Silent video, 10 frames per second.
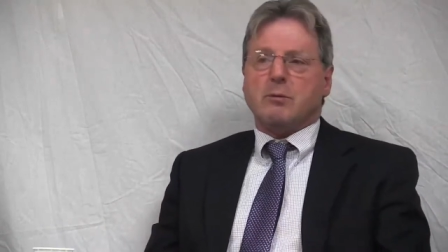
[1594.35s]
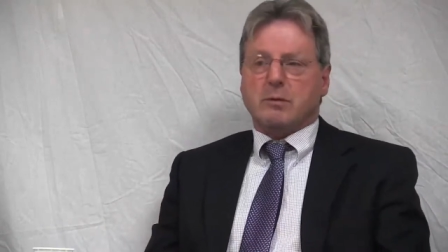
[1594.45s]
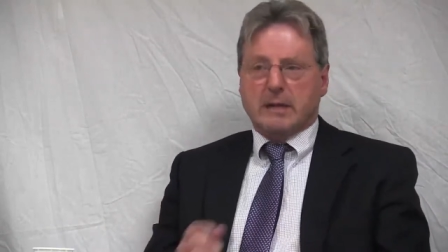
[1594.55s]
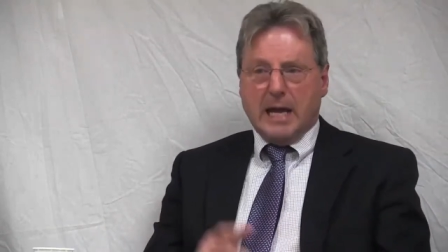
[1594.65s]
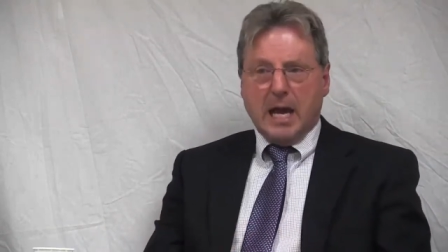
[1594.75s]

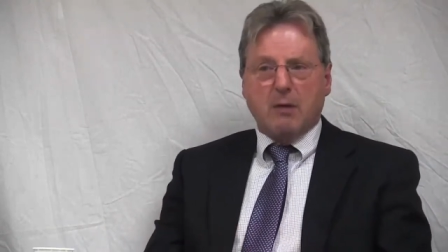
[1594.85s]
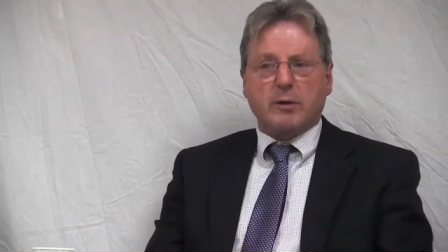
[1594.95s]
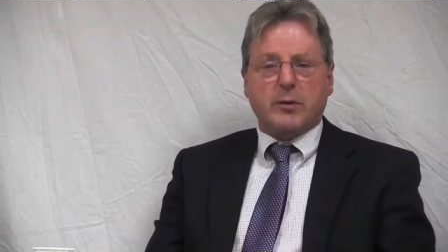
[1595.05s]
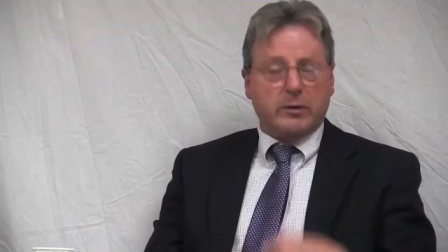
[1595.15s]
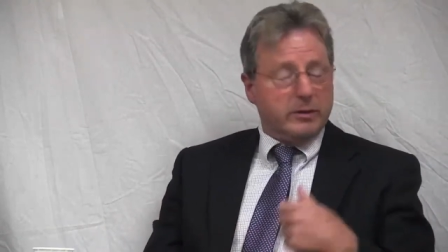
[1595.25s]
Well,
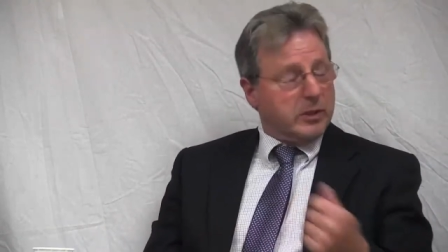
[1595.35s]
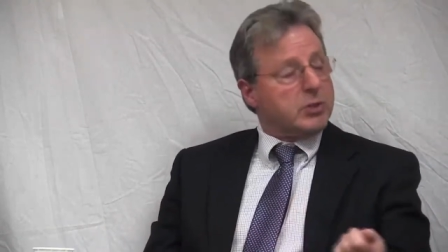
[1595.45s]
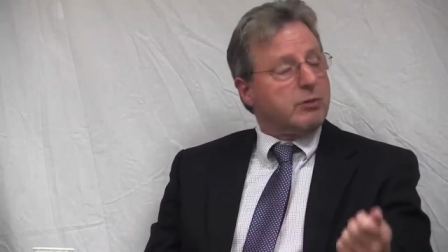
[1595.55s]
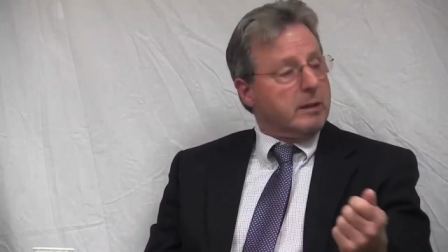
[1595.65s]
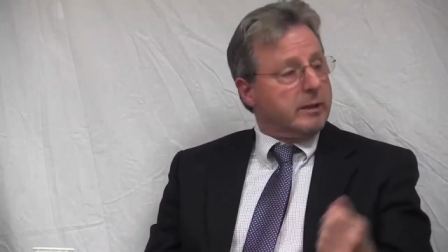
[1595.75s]
now if you did
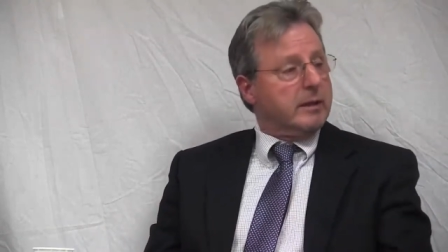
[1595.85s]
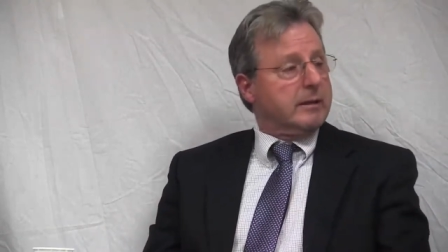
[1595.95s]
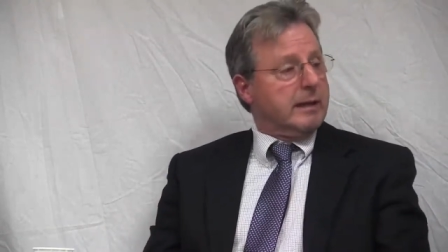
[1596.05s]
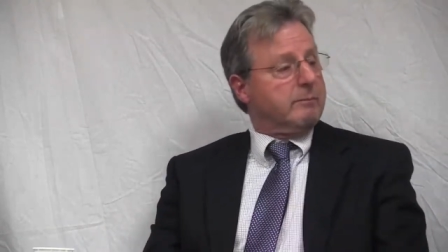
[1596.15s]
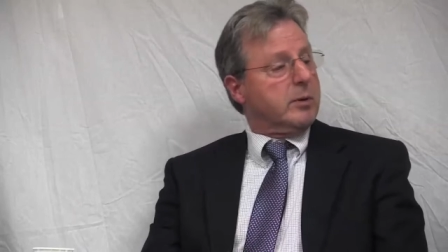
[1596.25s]
this treatment
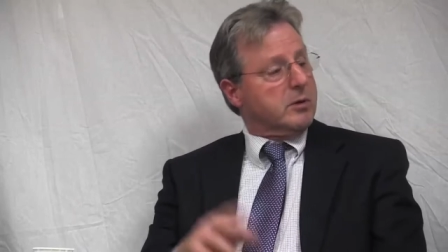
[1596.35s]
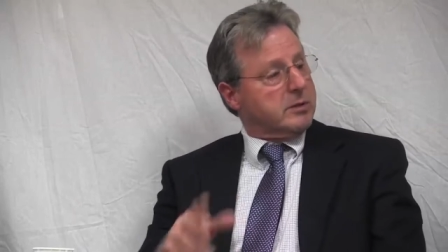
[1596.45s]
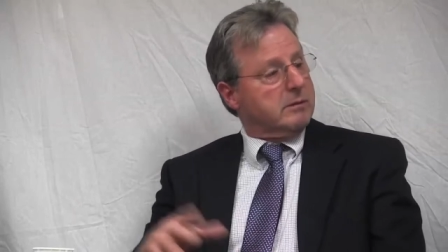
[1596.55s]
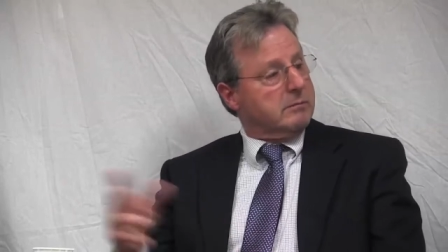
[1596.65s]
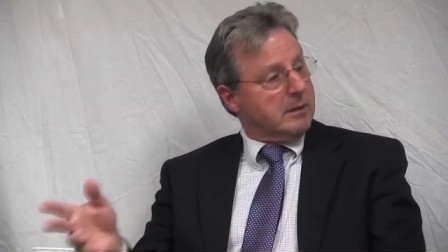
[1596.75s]
and that
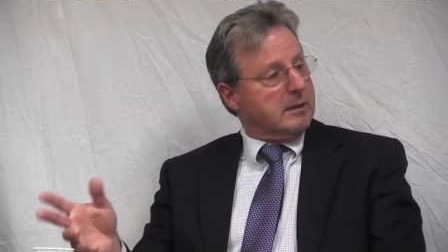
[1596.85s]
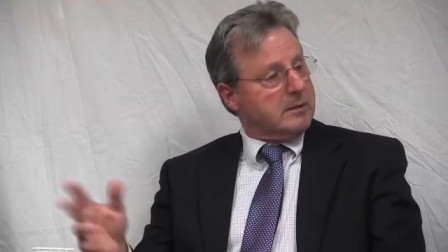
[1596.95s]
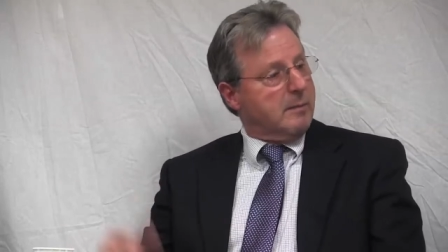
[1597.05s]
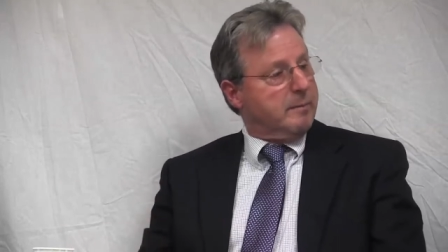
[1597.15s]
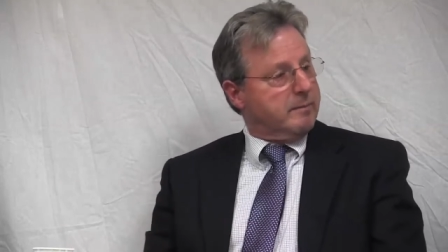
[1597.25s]
person
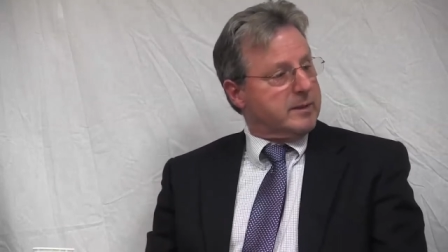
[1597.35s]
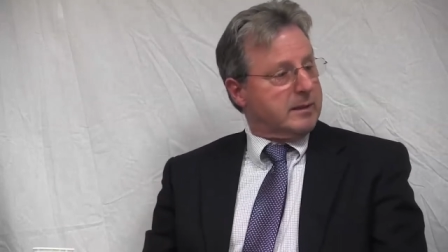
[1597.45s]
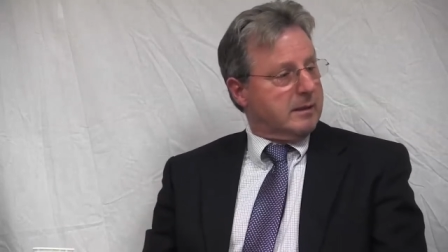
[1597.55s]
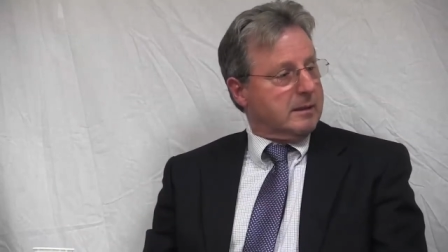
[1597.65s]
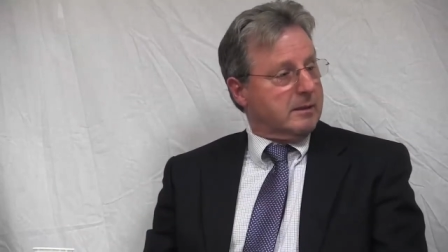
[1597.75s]
ends up,
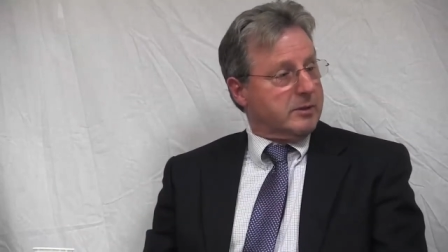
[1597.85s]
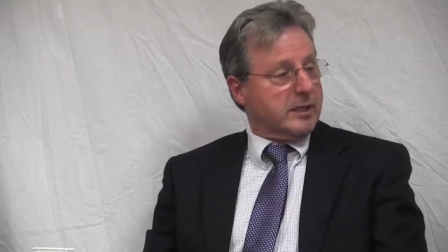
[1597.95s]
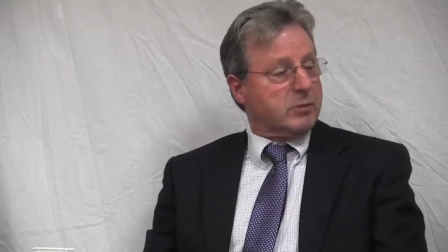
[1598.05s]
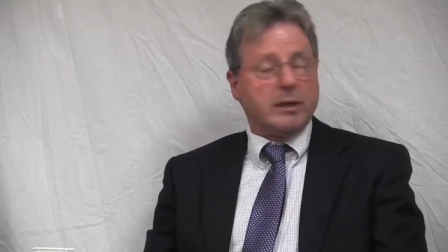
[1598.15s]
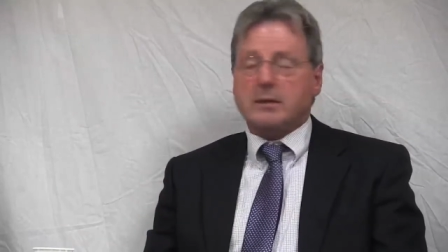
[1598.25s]
you know,
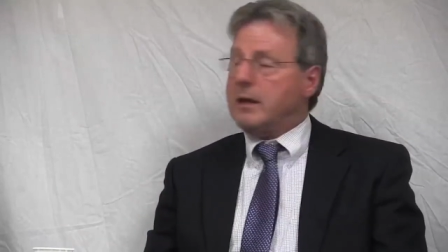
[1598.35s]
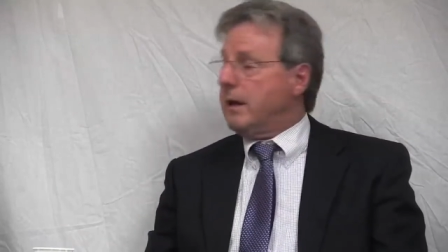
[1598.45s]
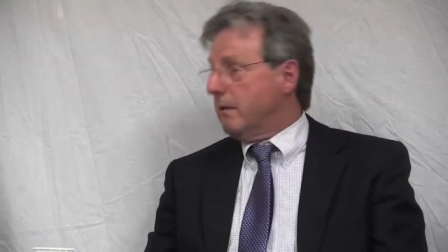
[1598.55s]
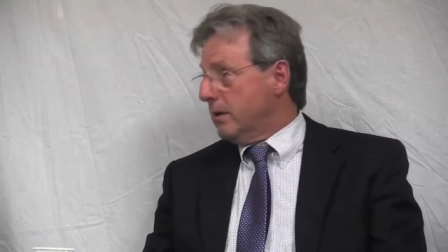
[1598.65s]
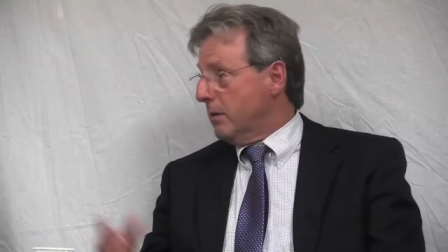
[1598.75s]
6 weeks
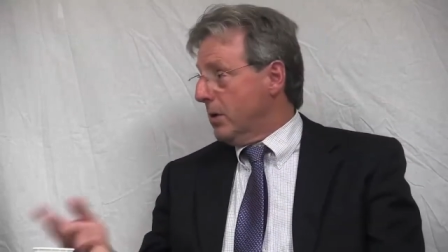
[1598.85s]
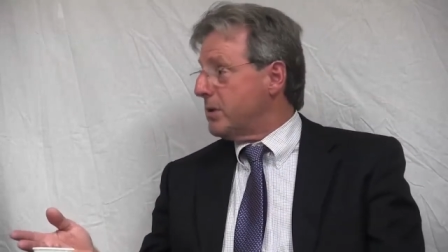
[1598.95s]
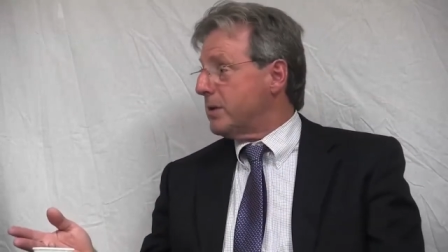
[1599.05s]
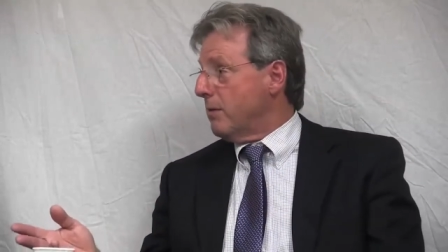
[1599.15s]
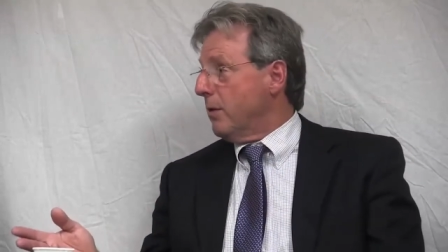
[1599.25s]
later in the
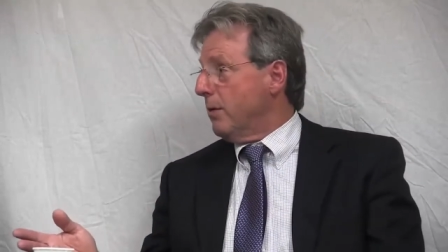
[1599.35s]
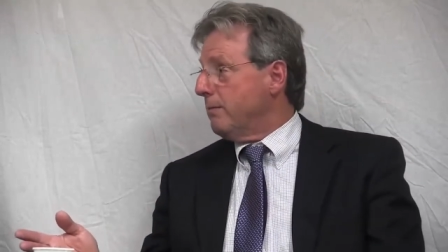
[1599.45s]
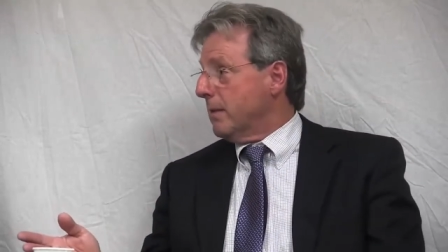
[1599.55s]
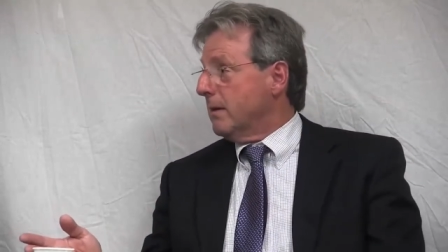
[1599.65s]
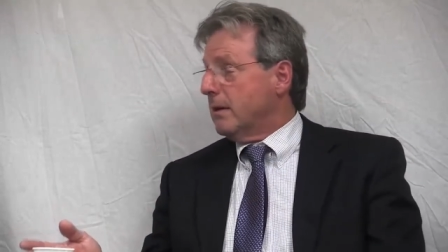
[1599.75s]
emergency
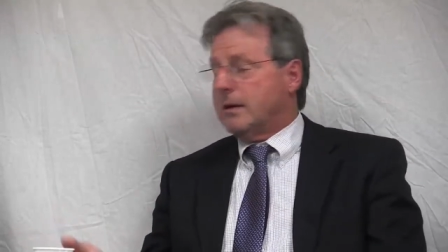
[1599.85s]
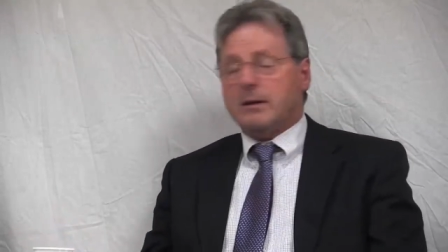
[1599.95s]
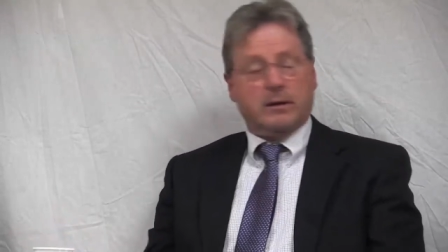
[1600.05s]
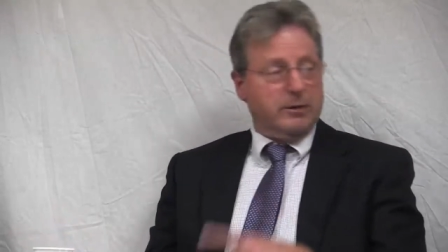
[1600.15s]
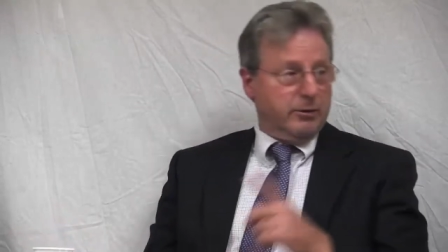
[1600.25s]
room,
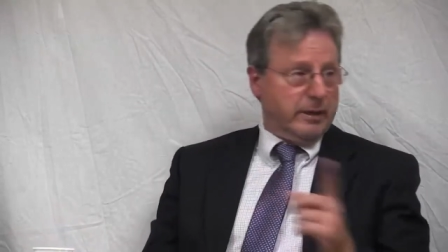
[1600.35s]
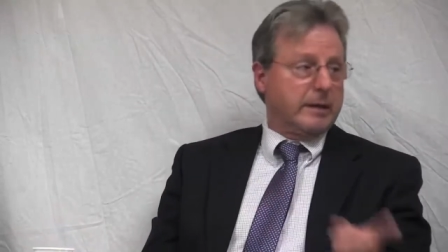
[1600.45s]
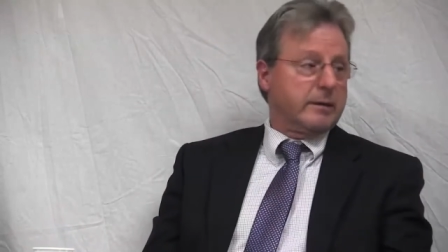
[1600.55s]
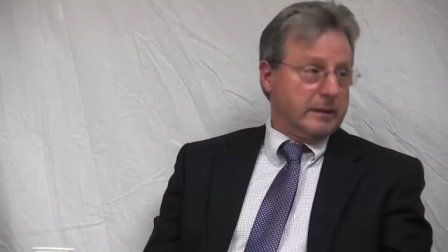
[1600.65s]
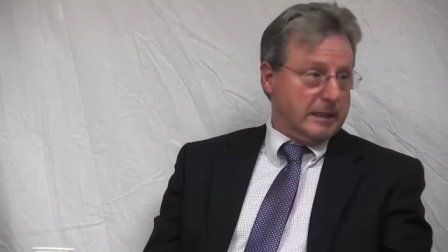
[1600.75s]
you're
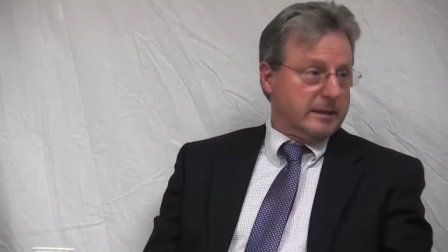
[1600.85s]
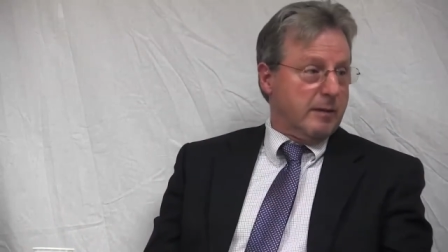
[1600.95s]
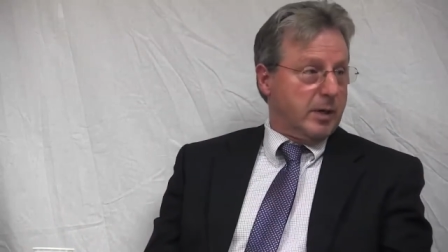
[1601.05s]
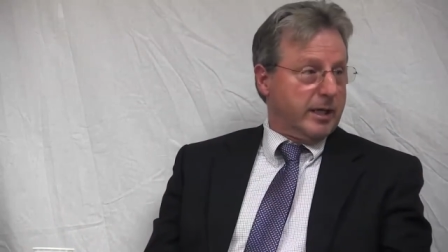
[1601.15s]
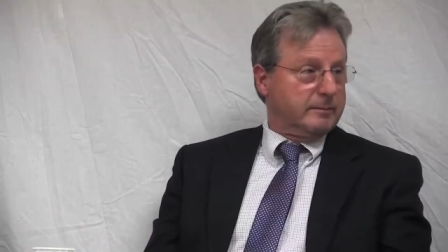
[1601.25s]
not going to get
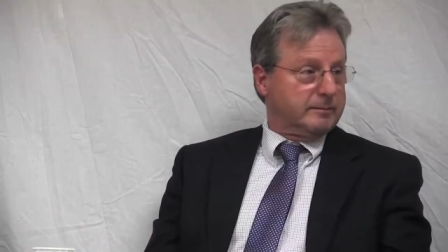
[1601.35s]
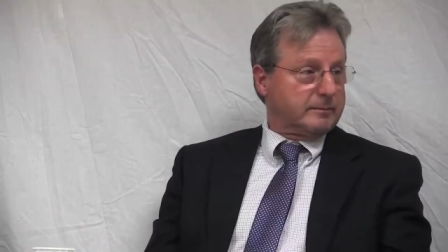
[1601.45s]
that money.